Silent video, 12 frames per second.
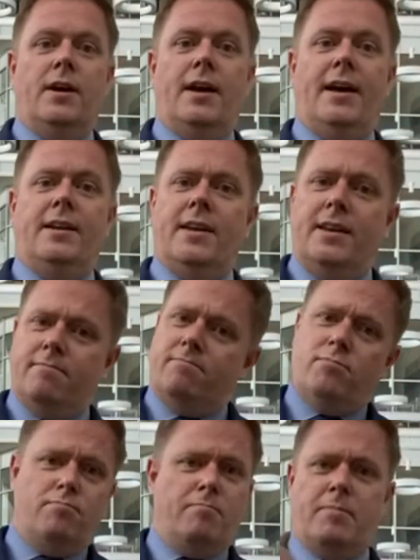
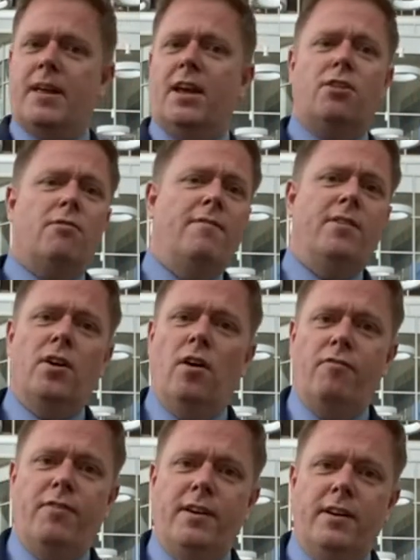then kick your evening
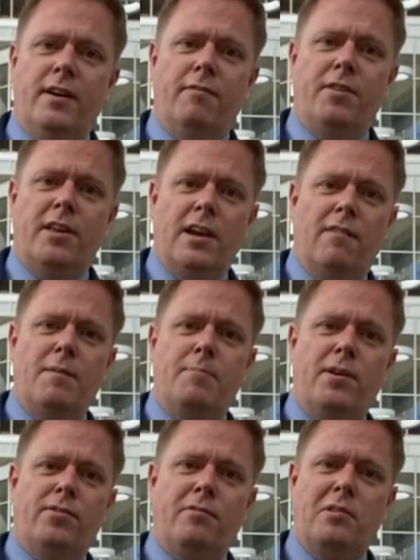off with a lovely
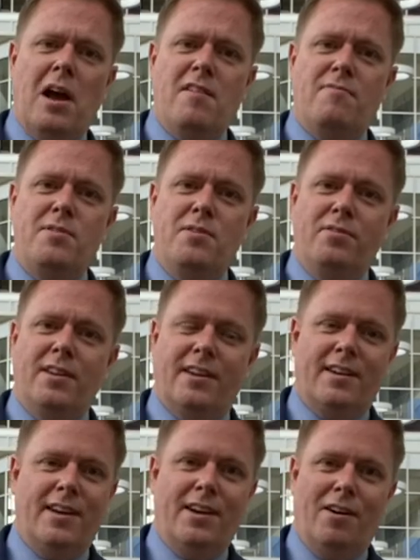piece of live music
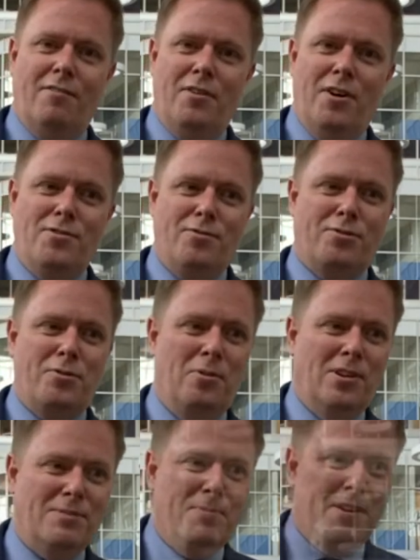in our virtual
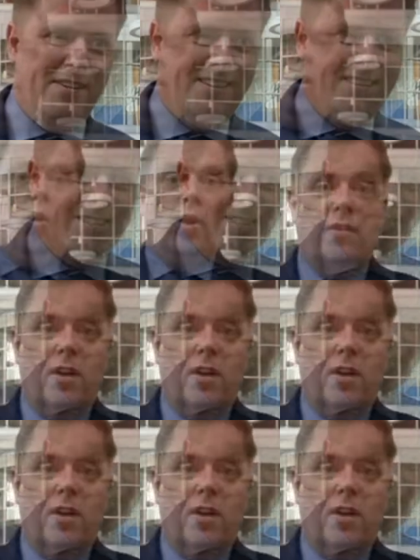school experience. All of